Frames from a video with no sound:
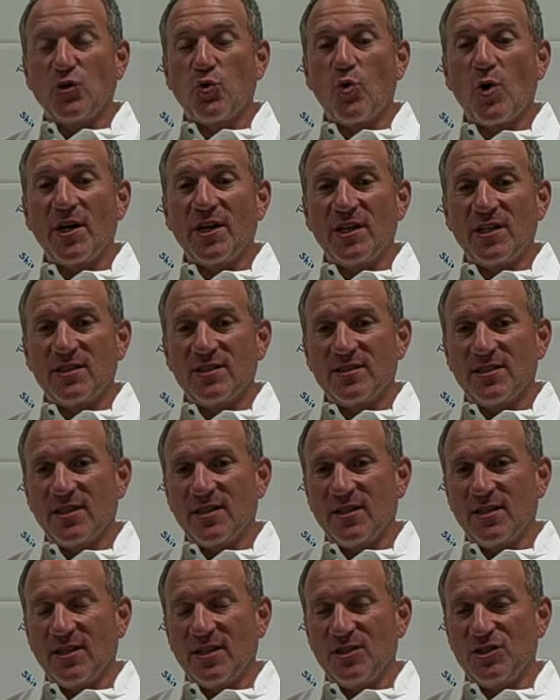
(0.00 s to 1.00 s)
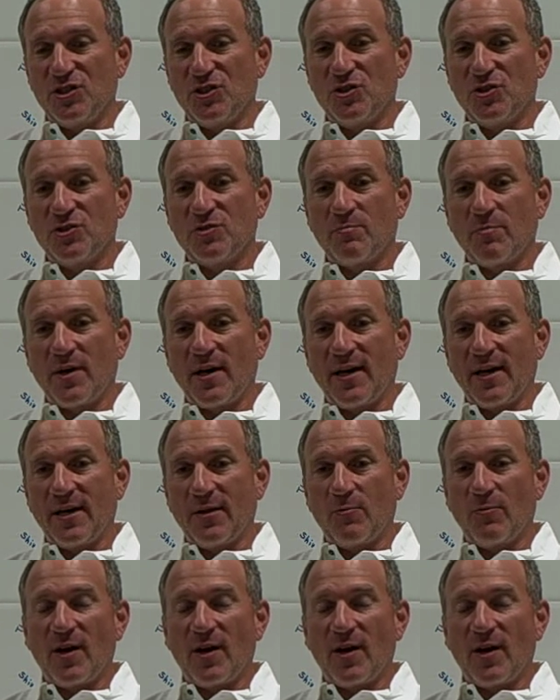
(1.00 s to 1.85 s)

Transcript: 20s that is used by